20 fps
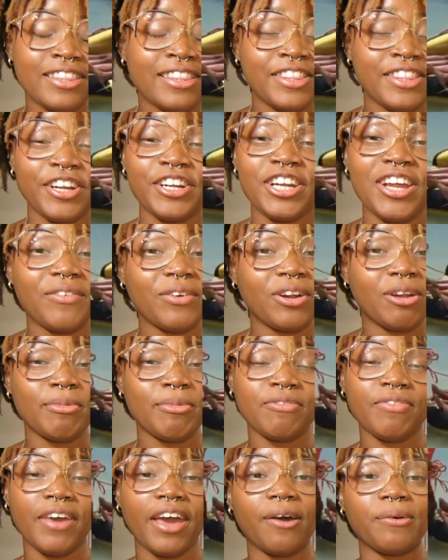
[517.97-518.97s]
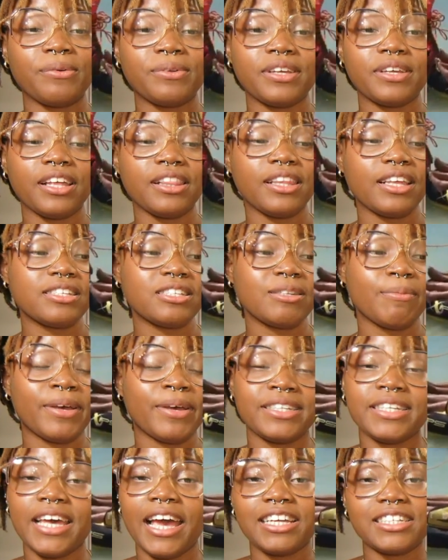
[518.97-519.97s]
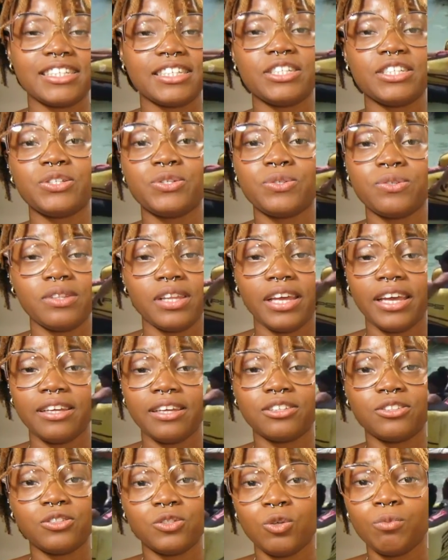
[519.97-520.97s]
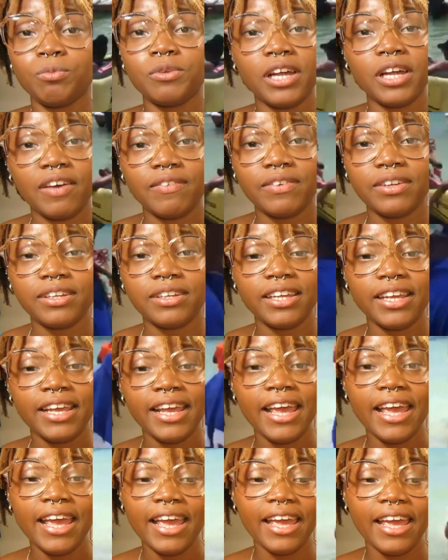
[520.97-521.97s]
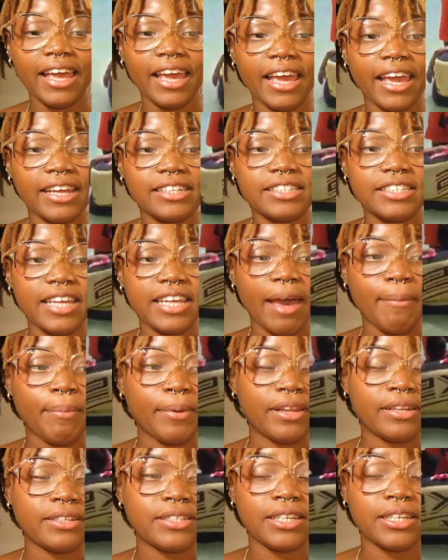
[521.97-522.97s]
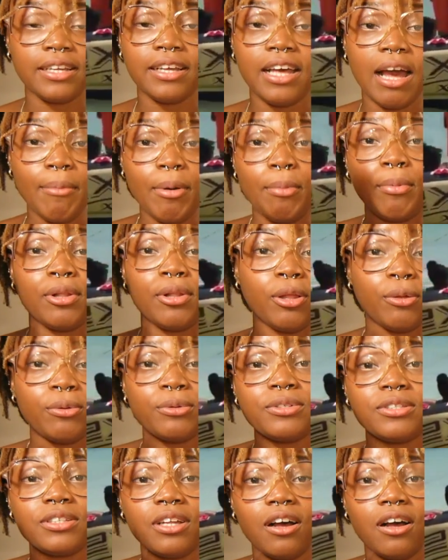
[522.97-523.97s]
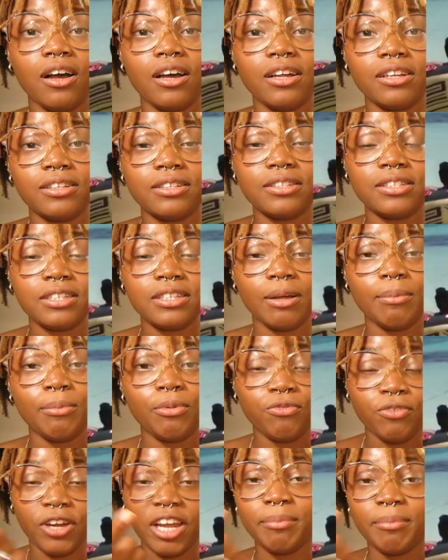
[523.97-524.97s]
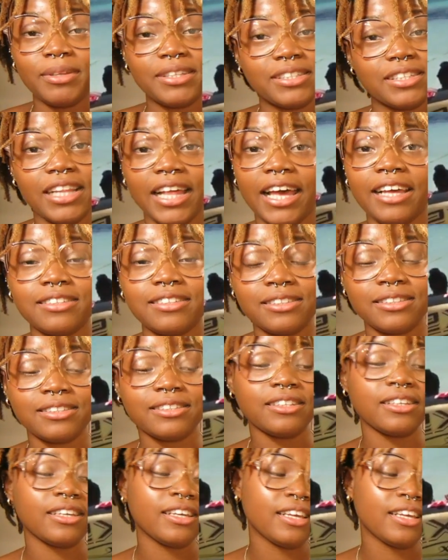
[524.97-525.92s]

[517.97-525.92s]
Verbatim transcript: they're never gonna be found unless somebody's actually like scuba diving and just happened to come up close on some frameless glasses.